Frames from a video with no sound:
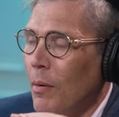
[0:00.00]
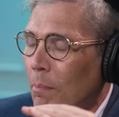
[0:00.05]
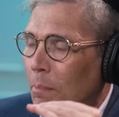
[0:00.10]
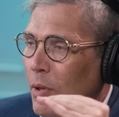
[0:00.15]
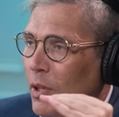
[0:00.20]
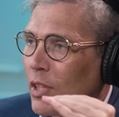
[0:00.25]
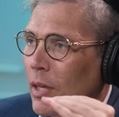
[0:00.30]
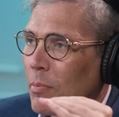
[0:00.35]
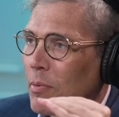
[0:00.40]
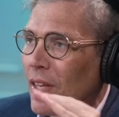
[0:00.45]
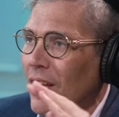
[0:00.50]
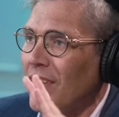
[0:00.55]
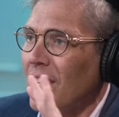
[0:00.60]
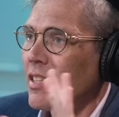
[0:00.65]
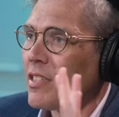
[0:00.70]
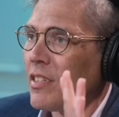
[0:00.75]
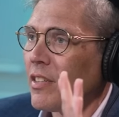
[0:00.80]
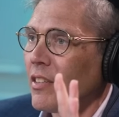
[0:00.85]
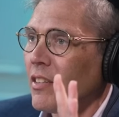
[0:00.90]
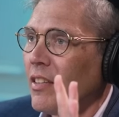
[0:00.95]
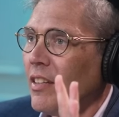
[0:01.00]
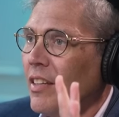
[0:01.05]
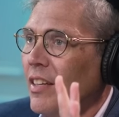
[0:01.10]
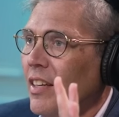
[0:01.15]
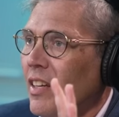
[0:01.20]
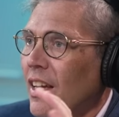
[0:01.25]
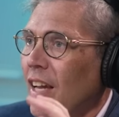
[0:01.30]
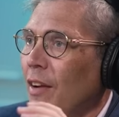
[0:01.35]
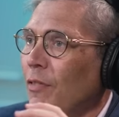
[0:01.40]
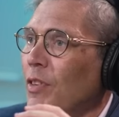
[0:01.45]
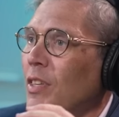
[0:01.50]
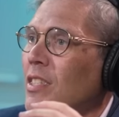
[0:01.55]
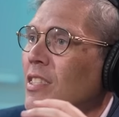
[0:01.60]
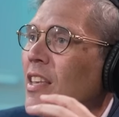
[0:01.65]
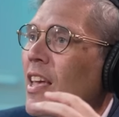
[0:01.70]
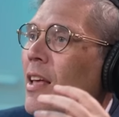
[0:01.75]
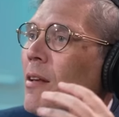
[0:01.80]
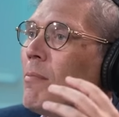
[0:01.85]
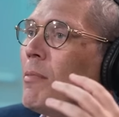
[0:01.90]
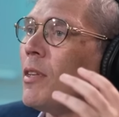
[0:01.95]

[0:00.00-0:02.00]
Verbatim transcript: build up that. That's it. If there's 10